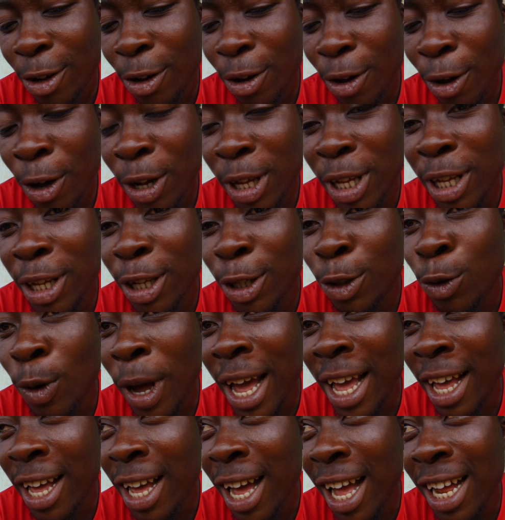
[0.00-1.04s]
Okay, so
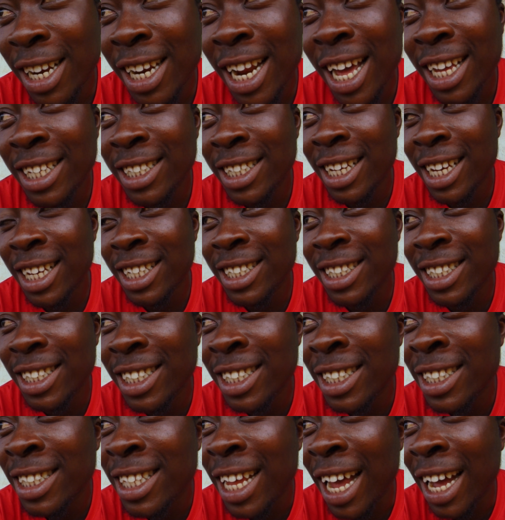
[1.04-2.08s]
I can access
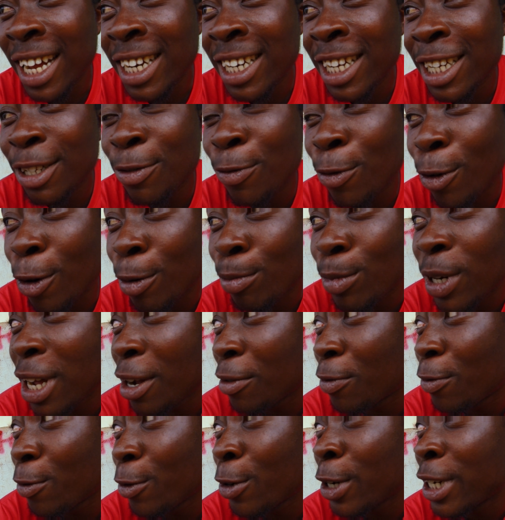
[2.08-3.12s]
internet from
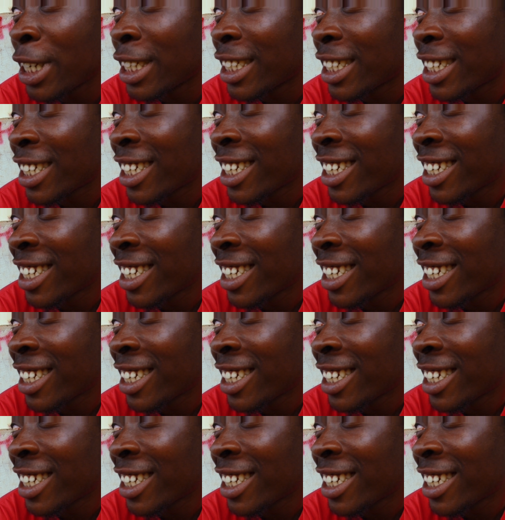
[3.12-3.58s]
the fridge.